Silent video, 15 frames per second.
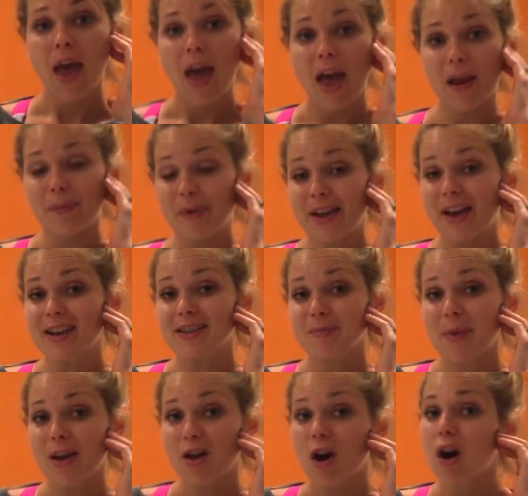And because
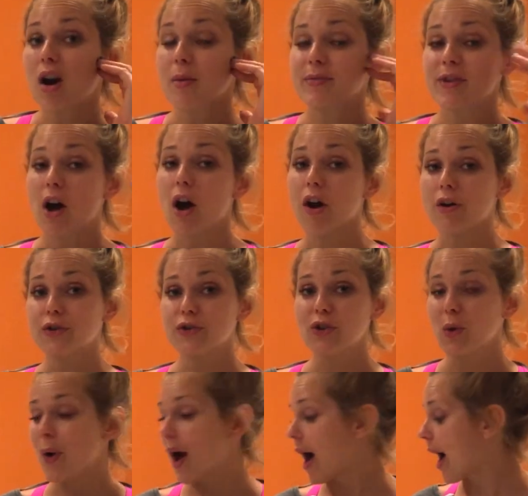my carbs are
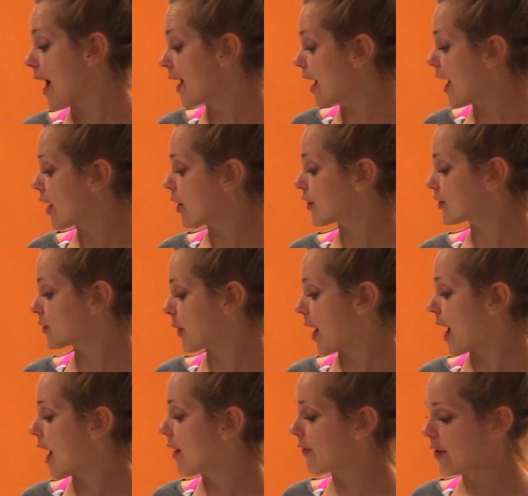so high, I also
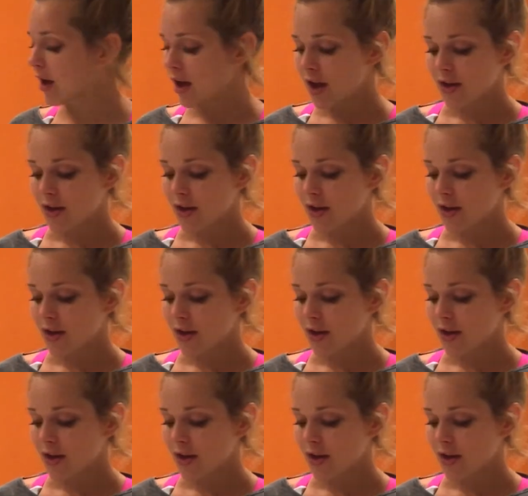have